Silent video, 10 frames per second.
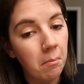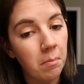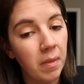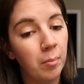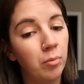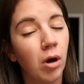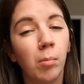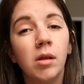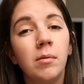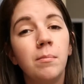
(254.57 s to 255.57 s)
that
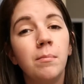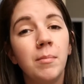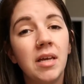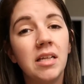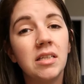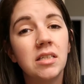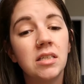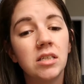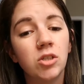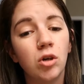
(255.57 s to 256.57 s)
probably means
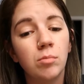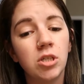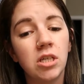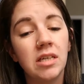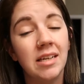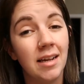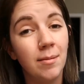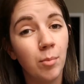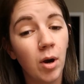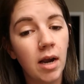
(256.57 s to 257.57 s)
the sewing machine
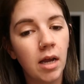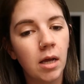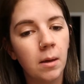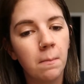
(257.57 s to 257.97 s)
didn't break.